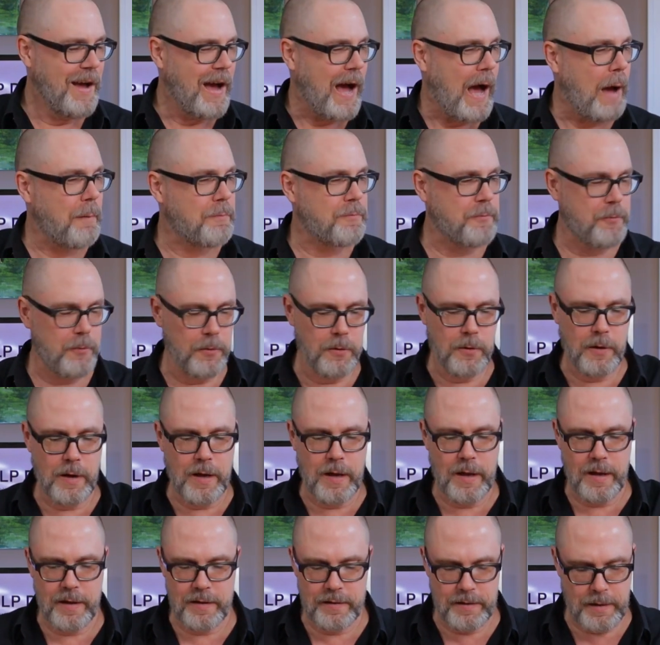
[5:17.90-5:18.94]
up
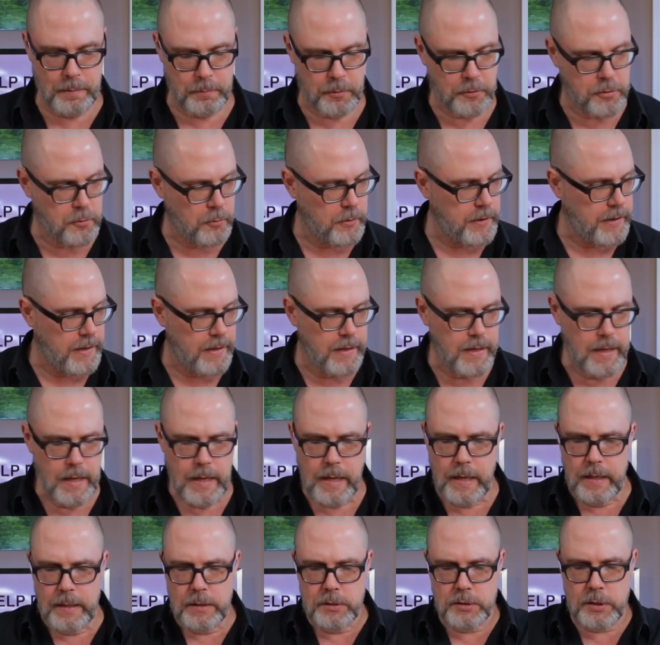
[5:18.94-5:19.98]
for number 3.
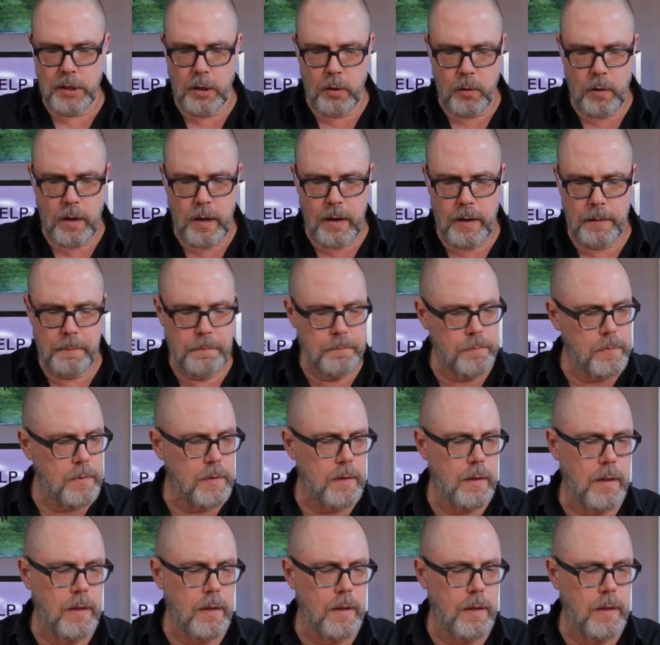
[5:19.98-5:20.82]
So